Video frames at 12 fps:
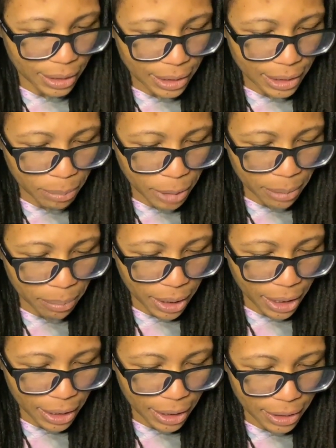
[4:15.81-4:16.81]

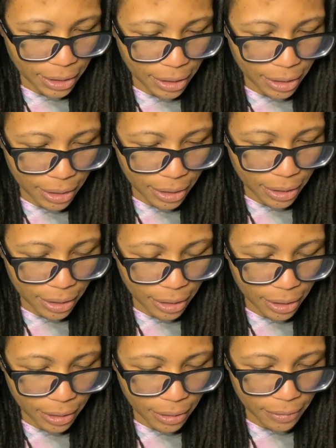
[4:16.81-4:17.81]
Semi-blind
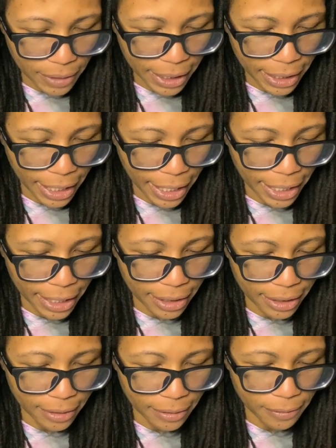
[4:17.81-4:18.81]
of a
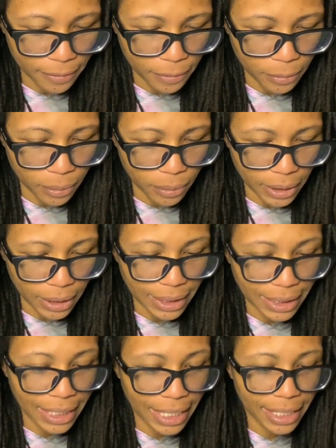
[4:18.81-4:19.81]
hand for
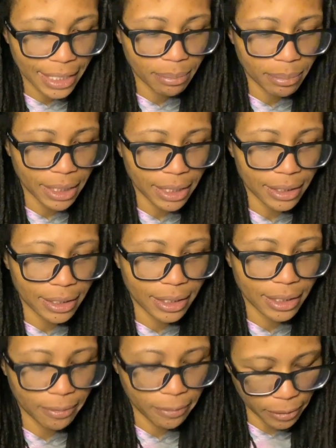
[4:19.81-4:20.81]
10
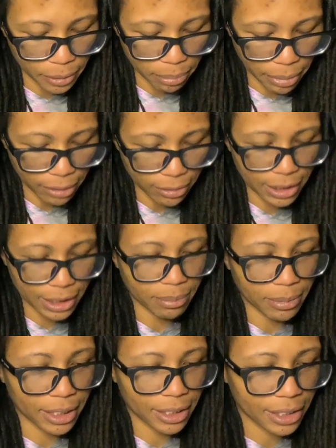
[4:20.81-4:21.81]
minutes, for about 10
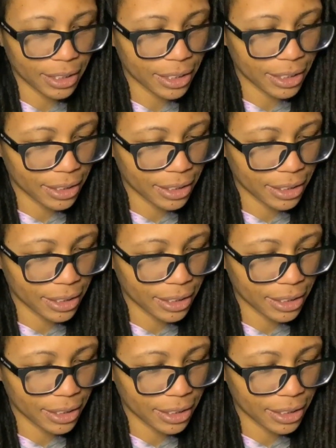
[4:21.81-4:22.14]
minutes.